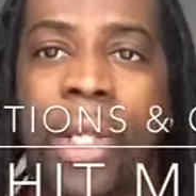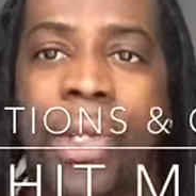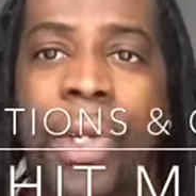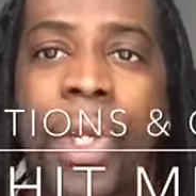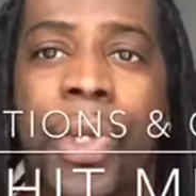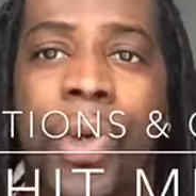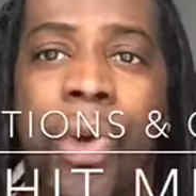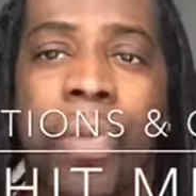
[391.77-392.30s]

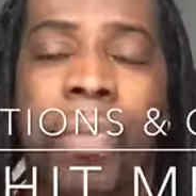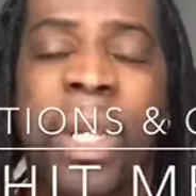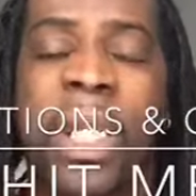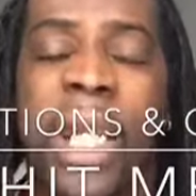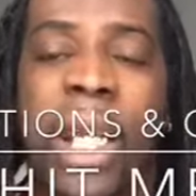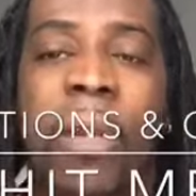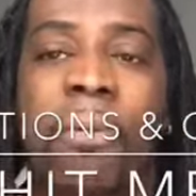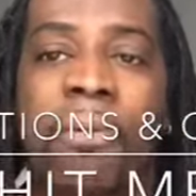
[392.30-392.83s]
and
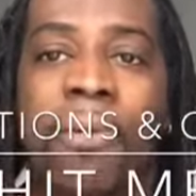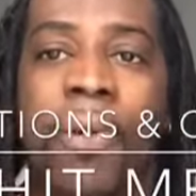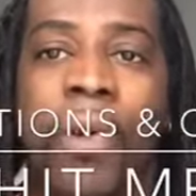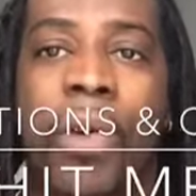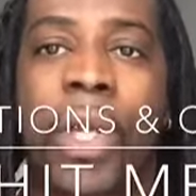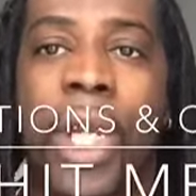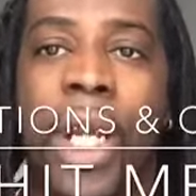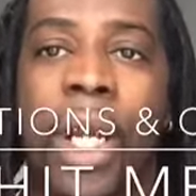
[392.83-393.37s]
hit that
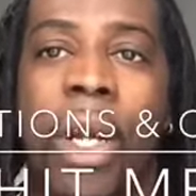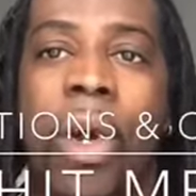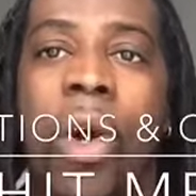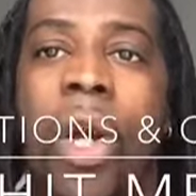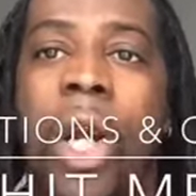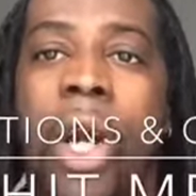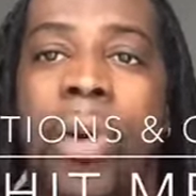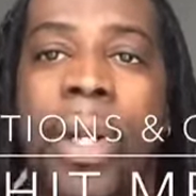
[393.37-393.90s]
notification
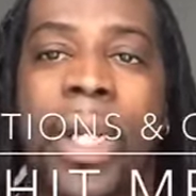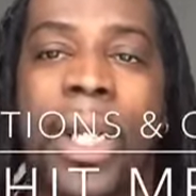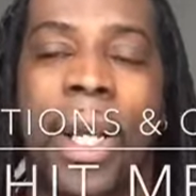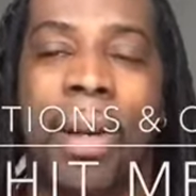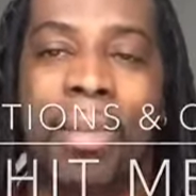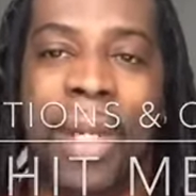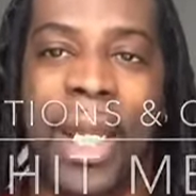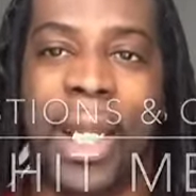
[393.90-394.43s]
button
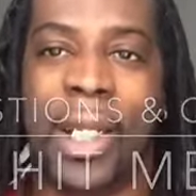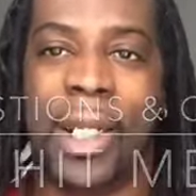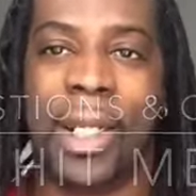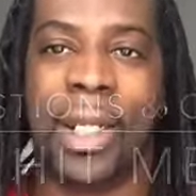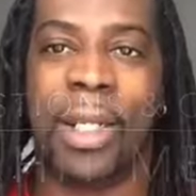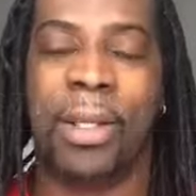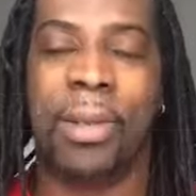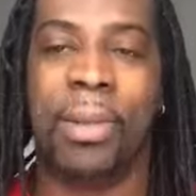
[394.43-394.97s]
after
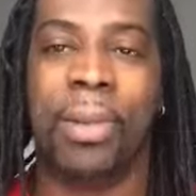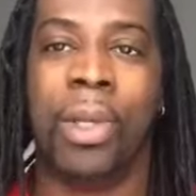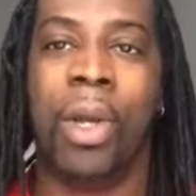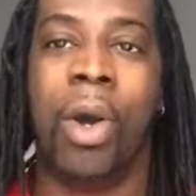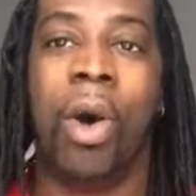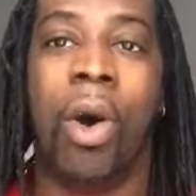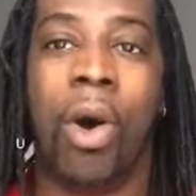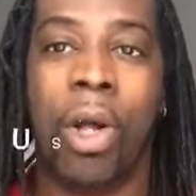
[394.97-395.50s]
subscribing
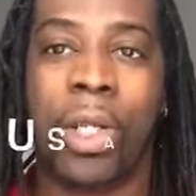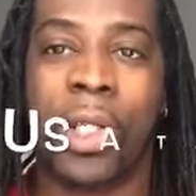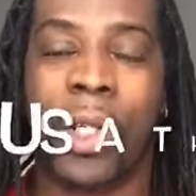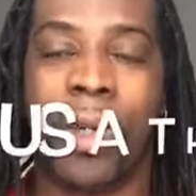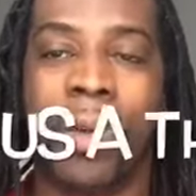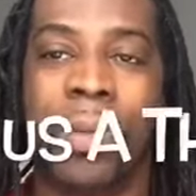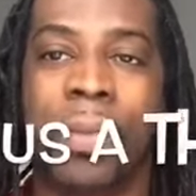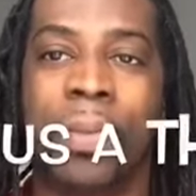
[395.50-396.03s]
to my
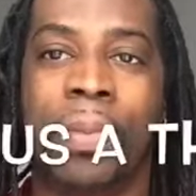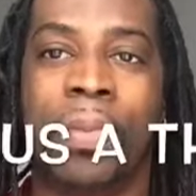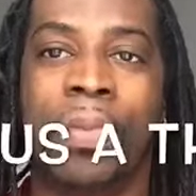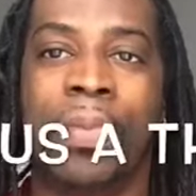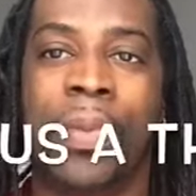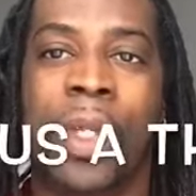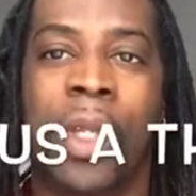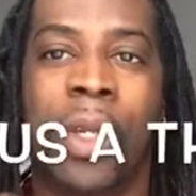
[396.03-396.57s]
YouTube
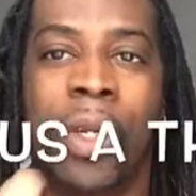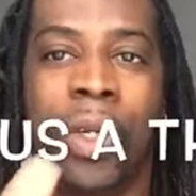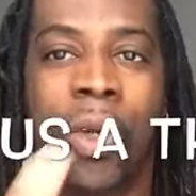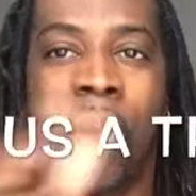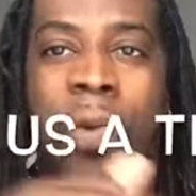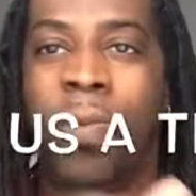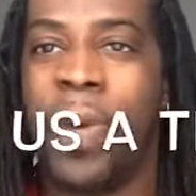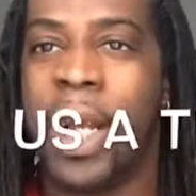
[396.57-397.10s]
channel
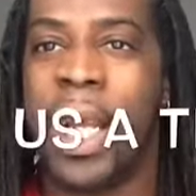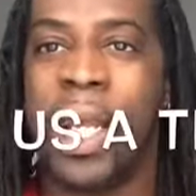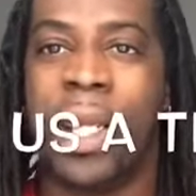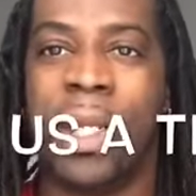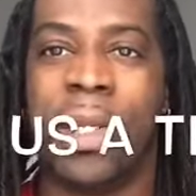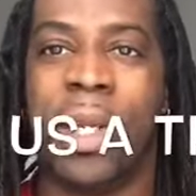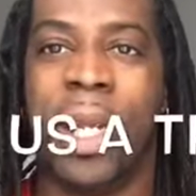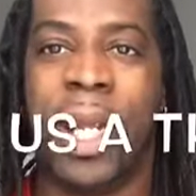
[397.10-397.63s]
so
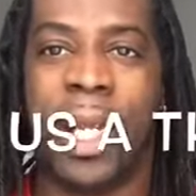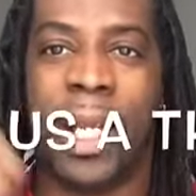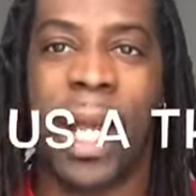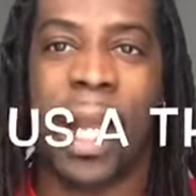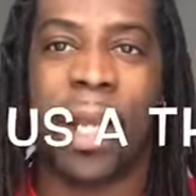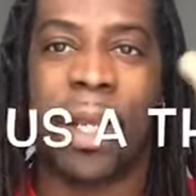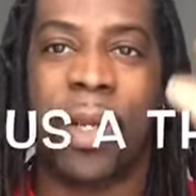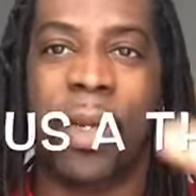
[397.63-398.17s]
you
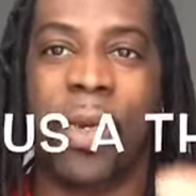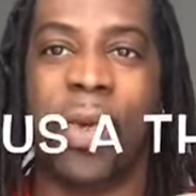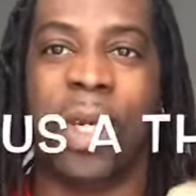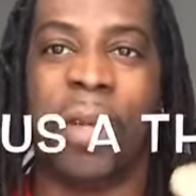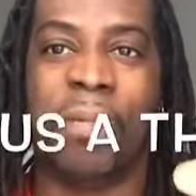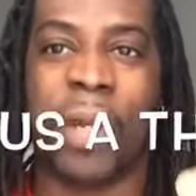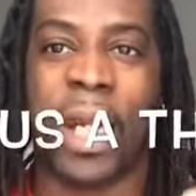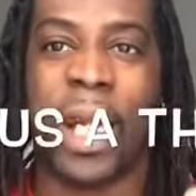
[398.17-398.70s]
don't miss
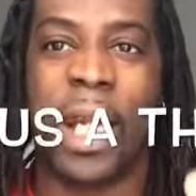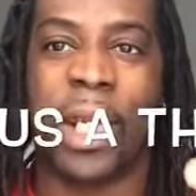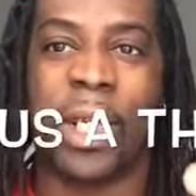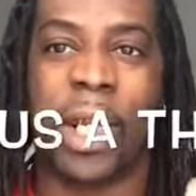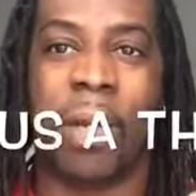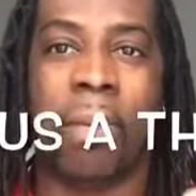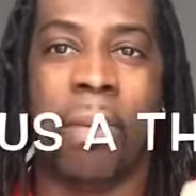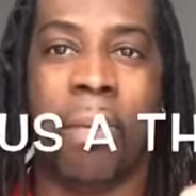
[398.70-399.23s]
out on
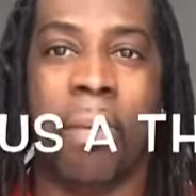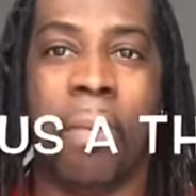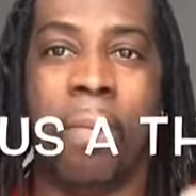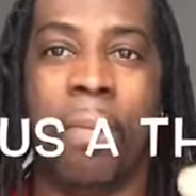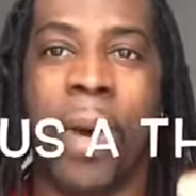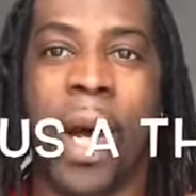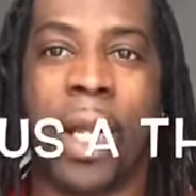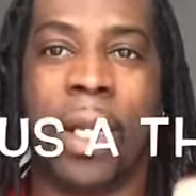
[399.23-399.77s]
any
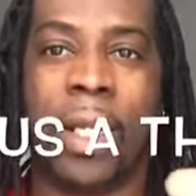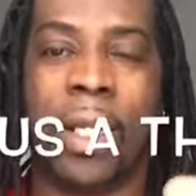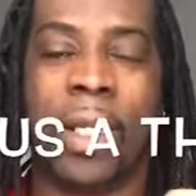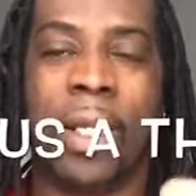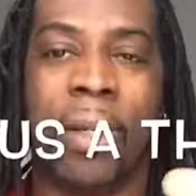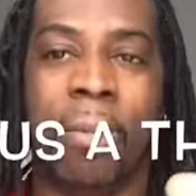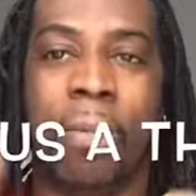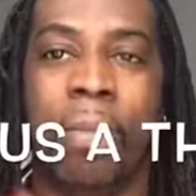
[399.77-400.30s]

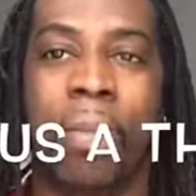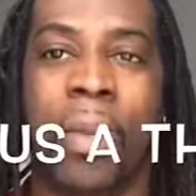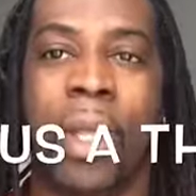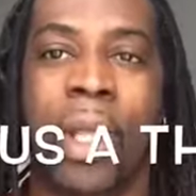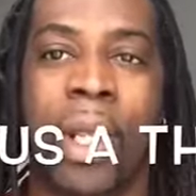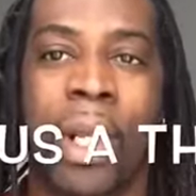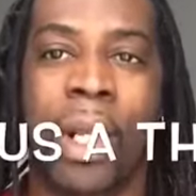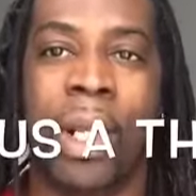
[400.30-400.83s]
future
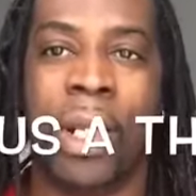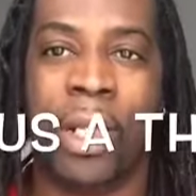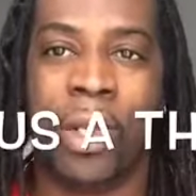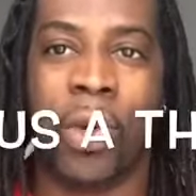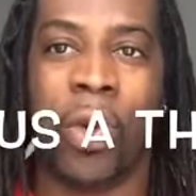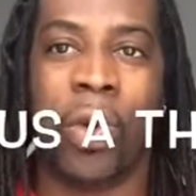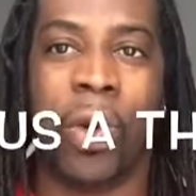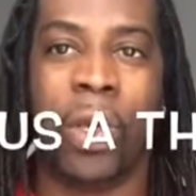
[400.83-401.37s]
or
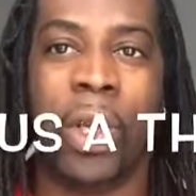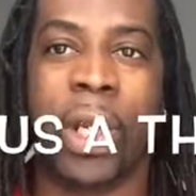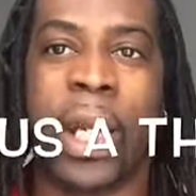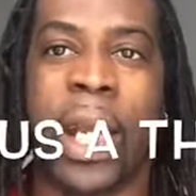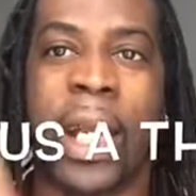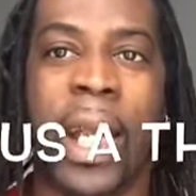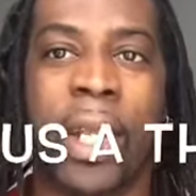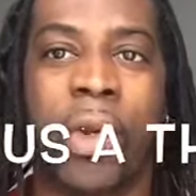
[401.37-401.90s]
current
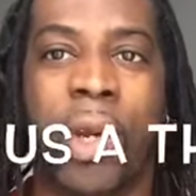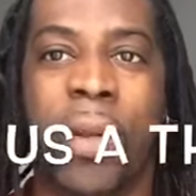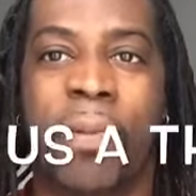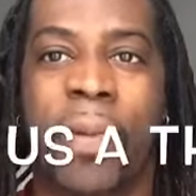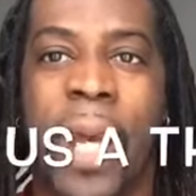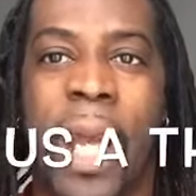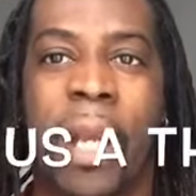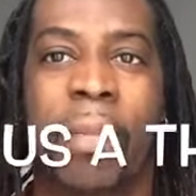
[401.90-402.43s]
updates.
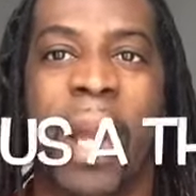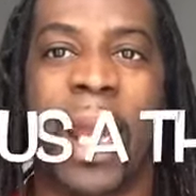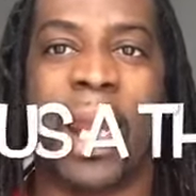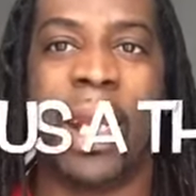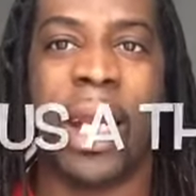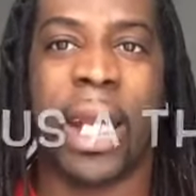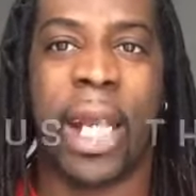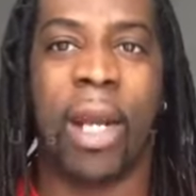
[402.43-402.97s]
We look
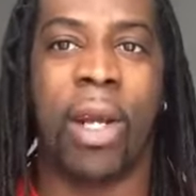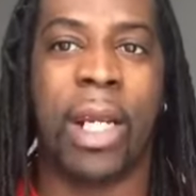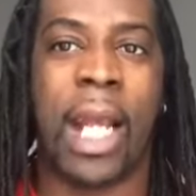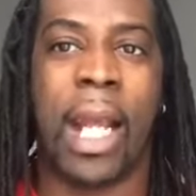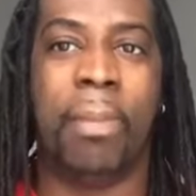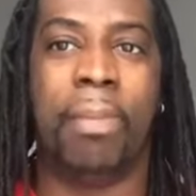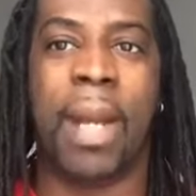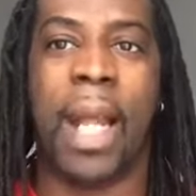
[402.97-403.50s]
forward to hearing
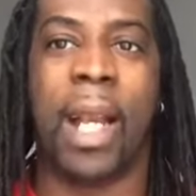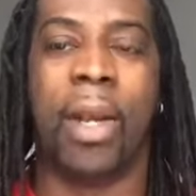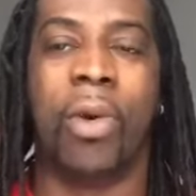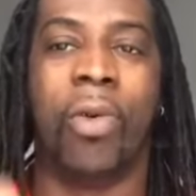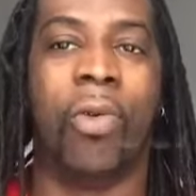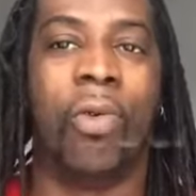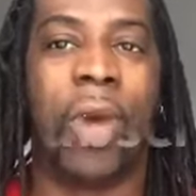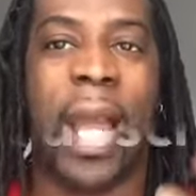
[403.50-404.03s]
from you.
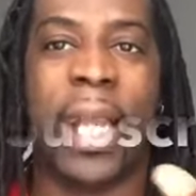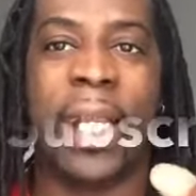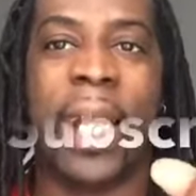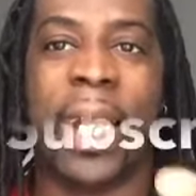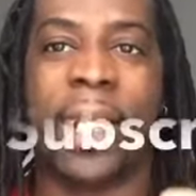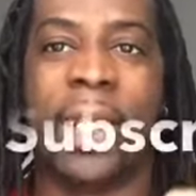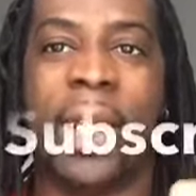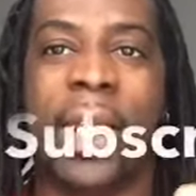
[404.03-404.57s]

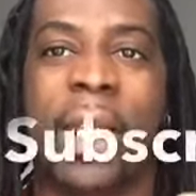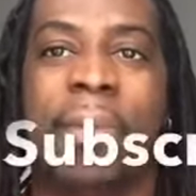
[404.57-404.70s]
Thank you,